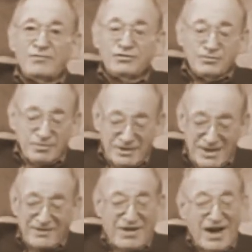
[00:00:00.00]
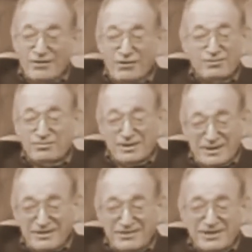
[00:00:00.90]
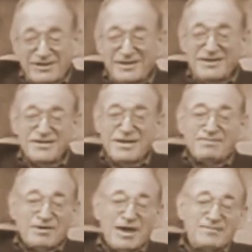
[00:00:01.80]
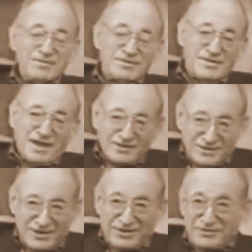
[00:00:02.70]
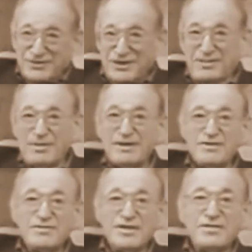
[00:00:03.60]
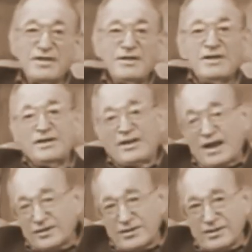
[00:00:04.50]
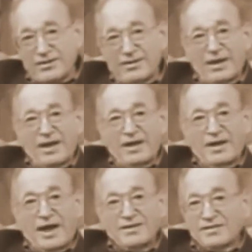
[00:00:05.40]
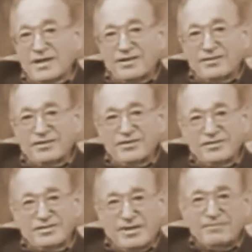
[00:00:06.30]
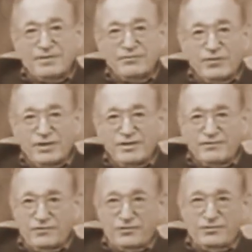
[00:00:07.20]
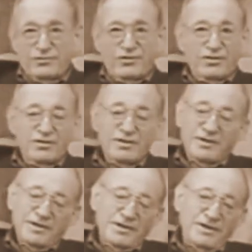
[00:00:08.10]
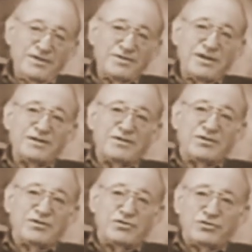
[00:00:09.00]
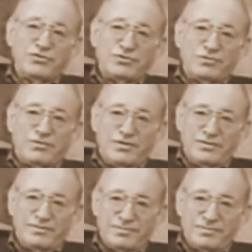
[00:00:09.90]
and would you believe, I couldn't believe it. Sometimes the secretary would come in and said, Dr. Einstein, there's someone waiting for you. Or he said, could you,